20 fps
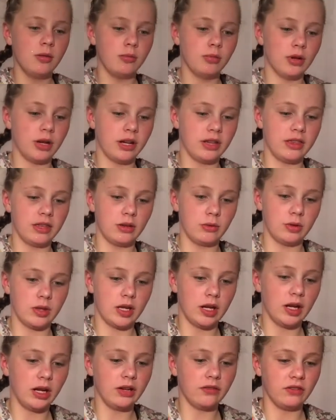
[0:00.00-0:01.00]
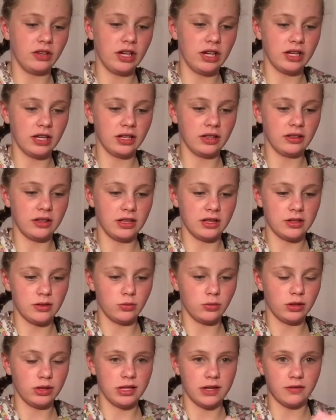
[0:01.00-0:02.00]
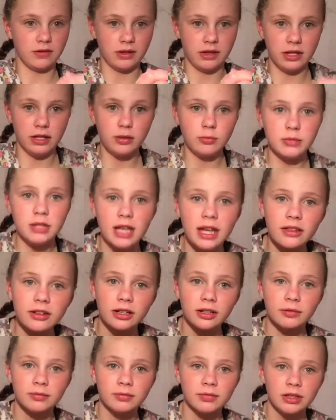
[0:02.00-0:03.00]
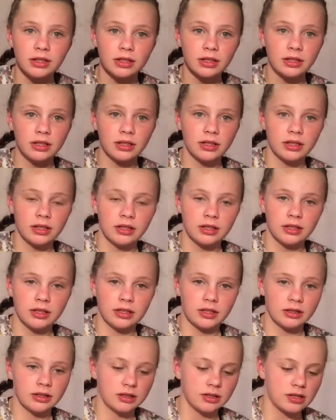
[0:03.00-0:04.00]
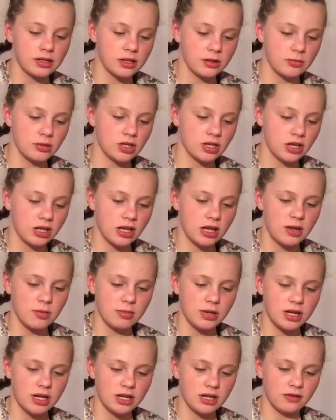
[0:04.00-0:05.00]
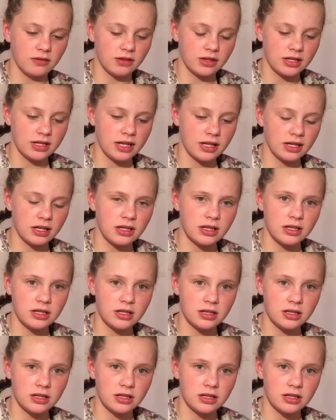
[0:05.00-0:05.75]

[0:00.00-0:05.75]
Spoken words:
but I think with a lot of kneading this will definitely come together. So I'm just going to keep kneading for a second.